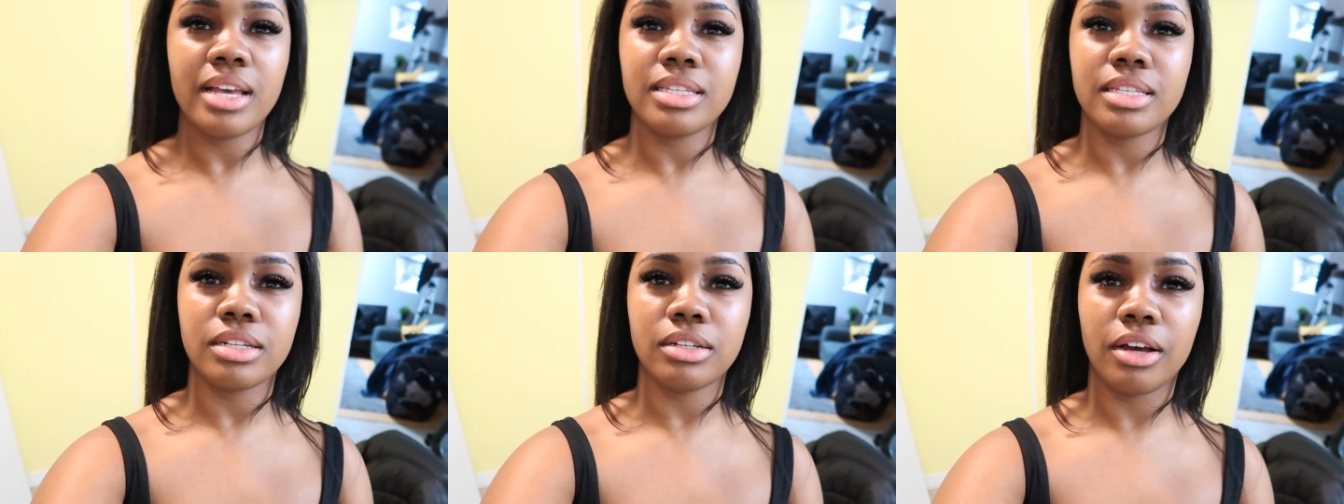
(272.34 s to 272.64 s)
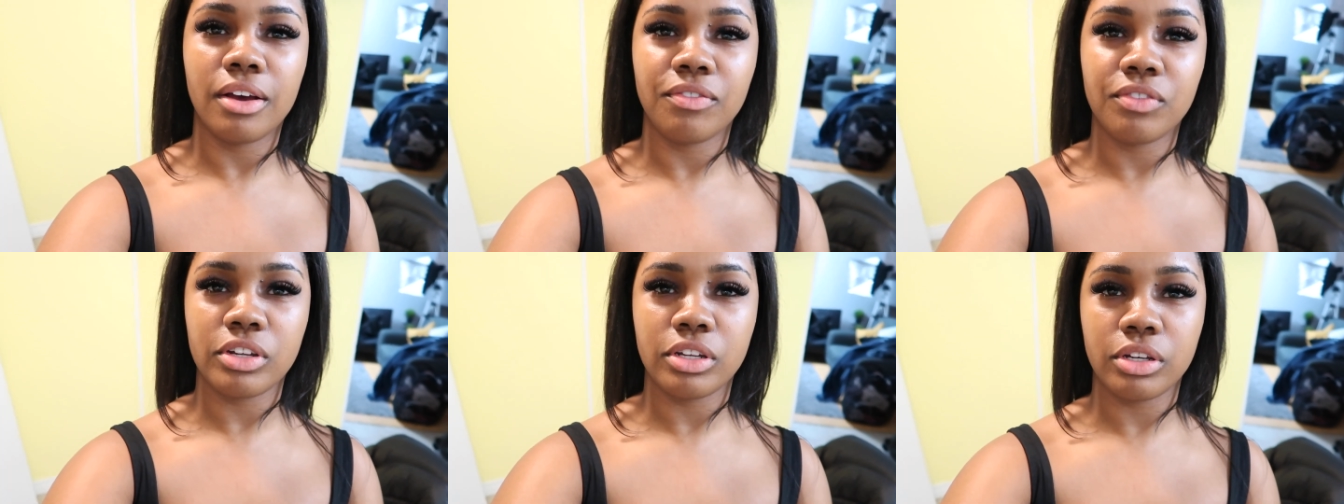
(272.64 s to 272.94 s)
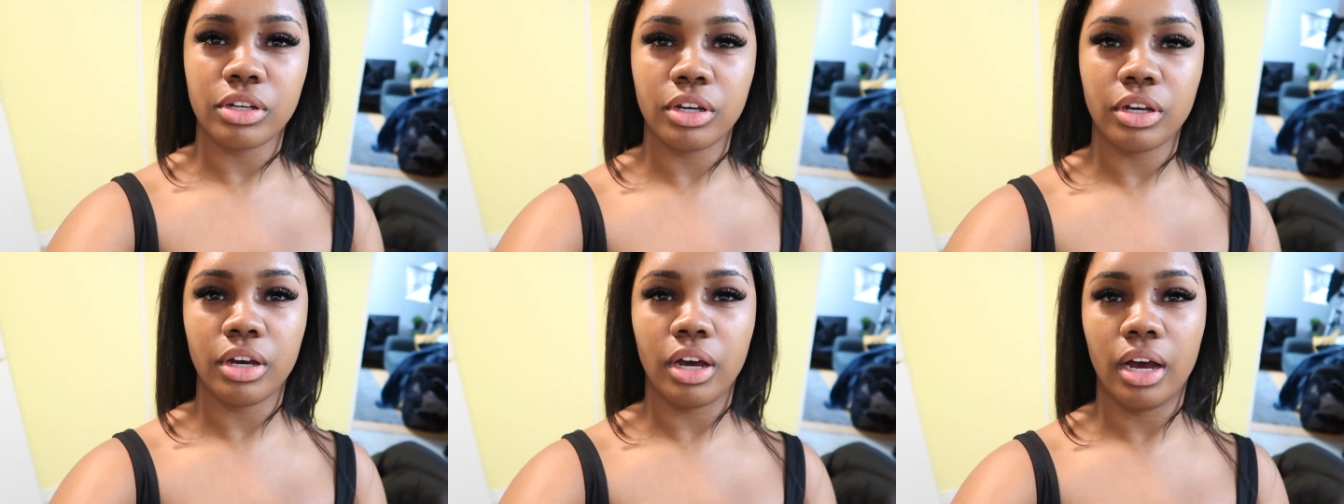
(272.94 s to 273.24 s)
I still have
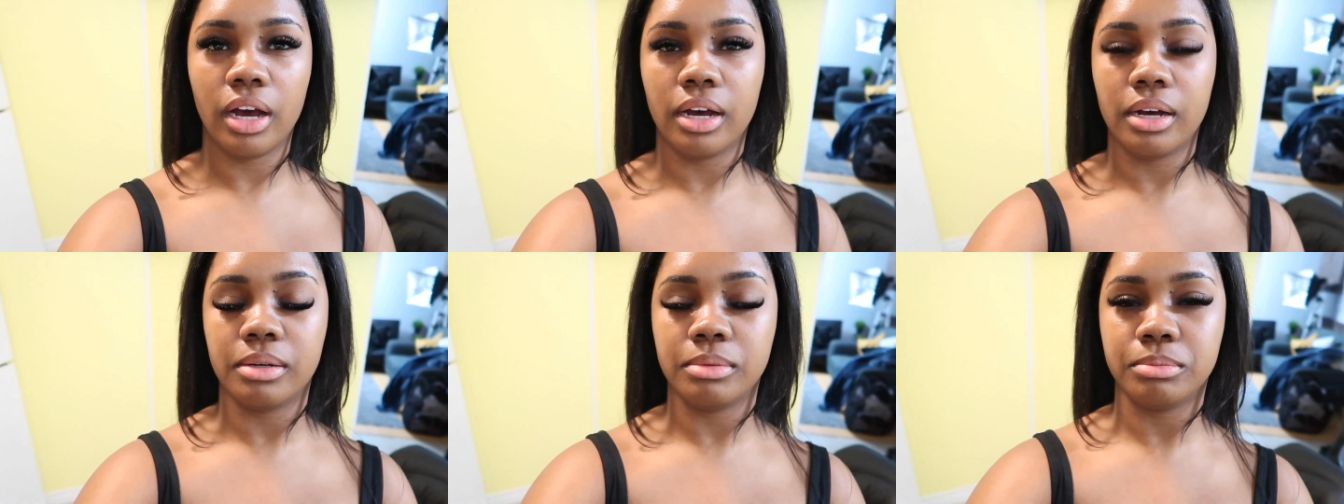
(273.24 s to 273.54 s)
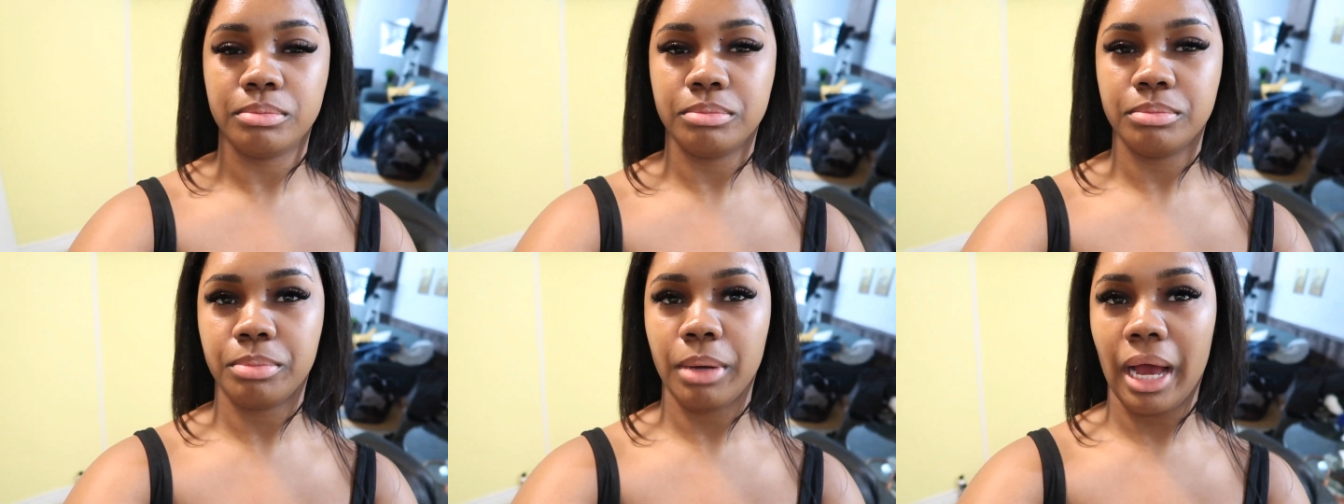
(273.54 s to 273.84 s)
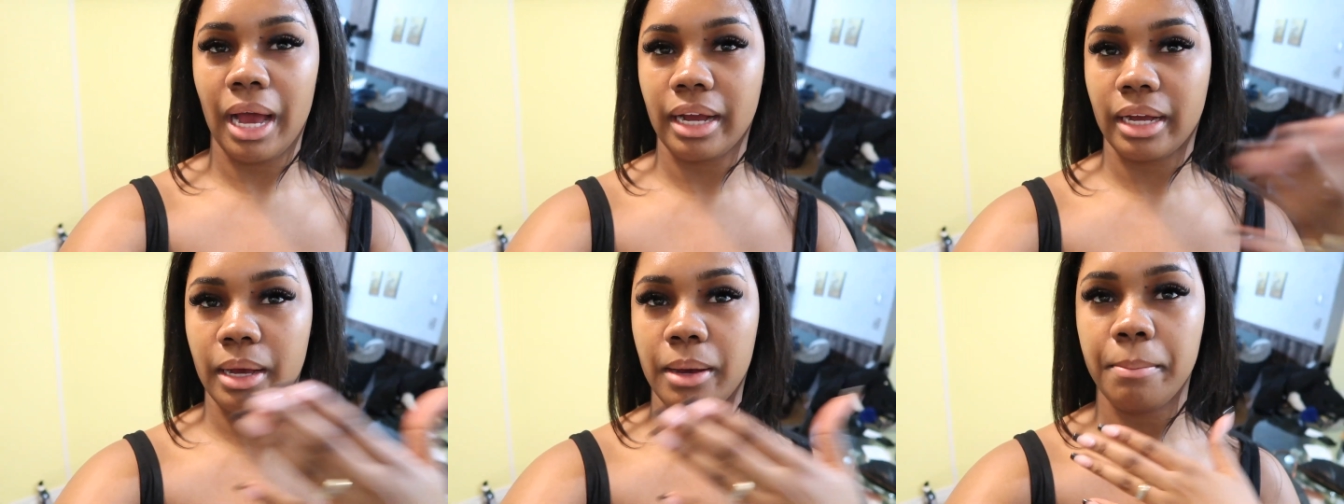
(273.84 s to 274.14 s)
to um,
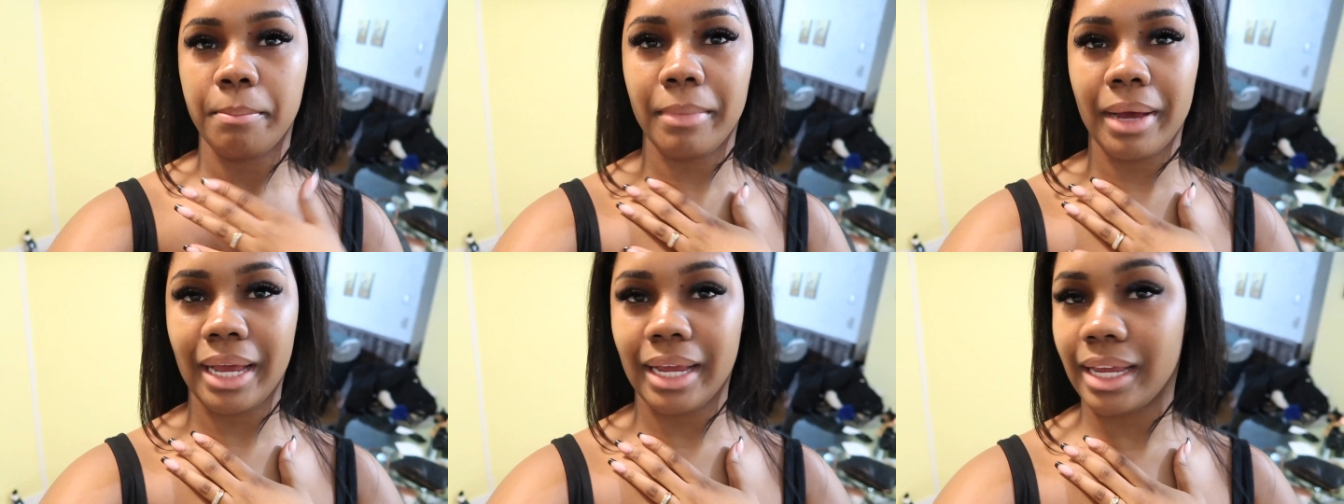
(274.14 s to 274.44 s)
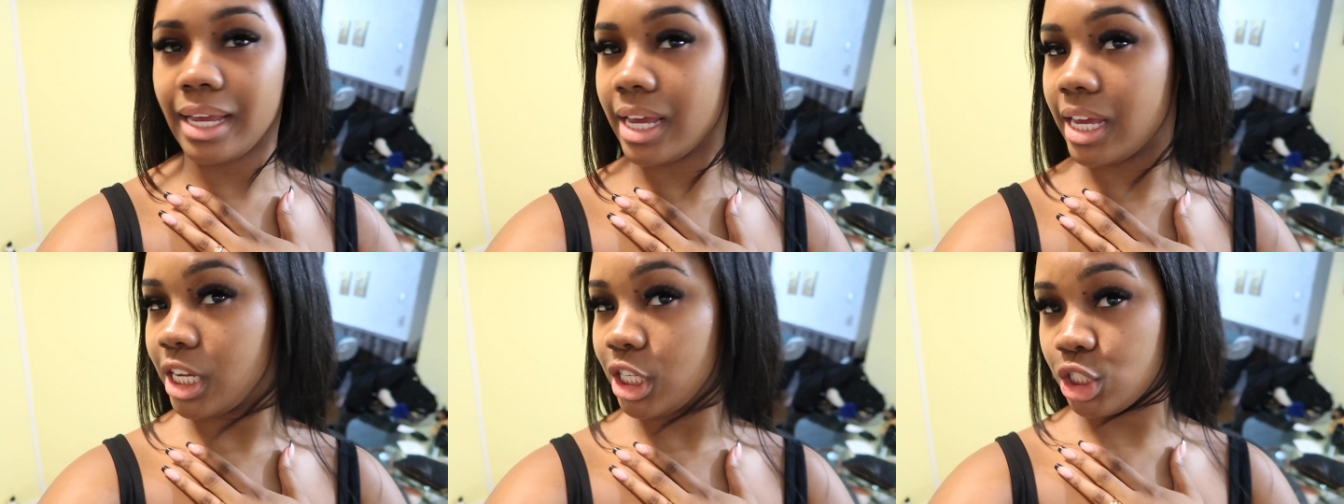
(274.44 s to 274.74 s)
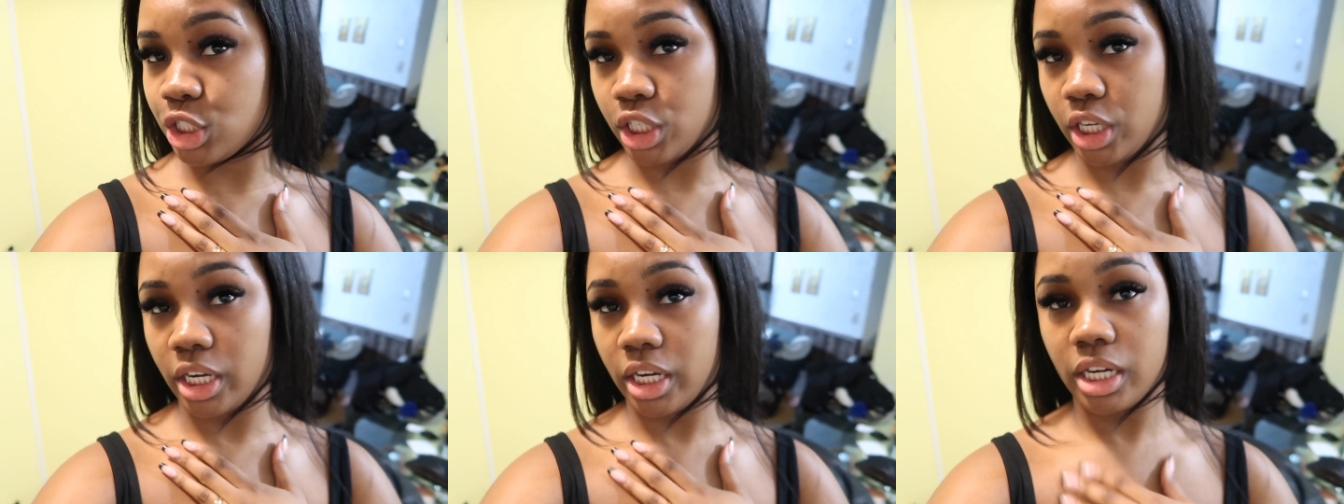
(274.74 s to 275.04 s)
pack up my
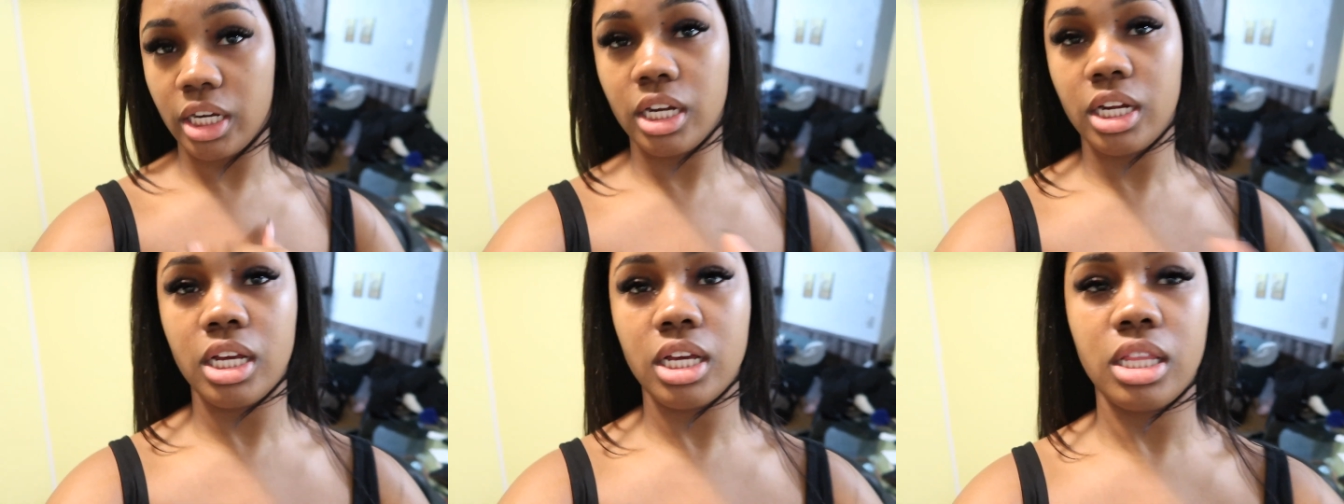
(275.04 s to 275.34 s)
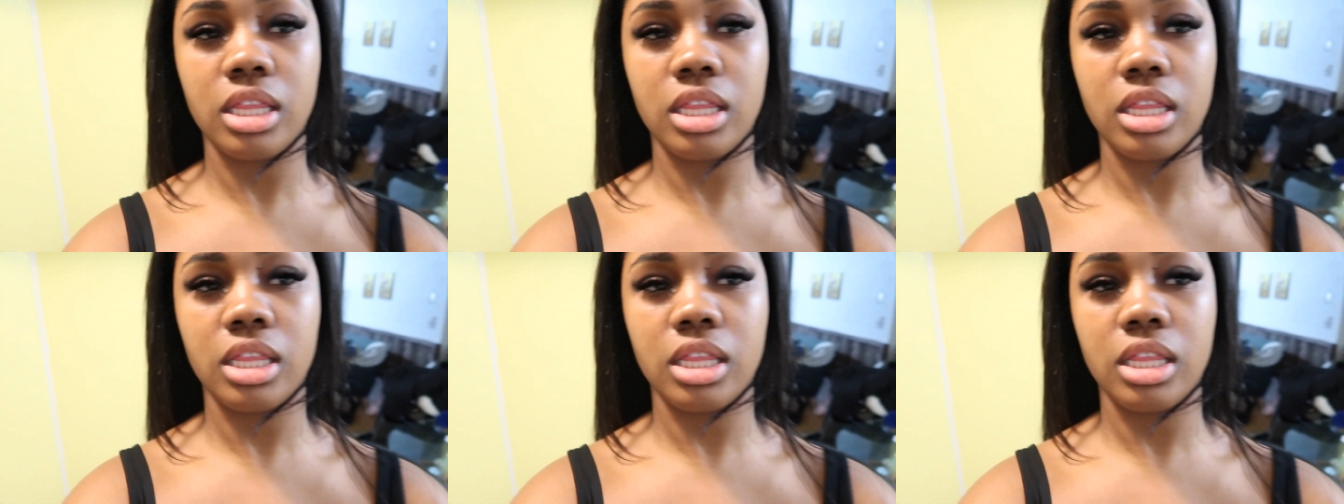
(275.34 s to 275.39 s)
kitchen.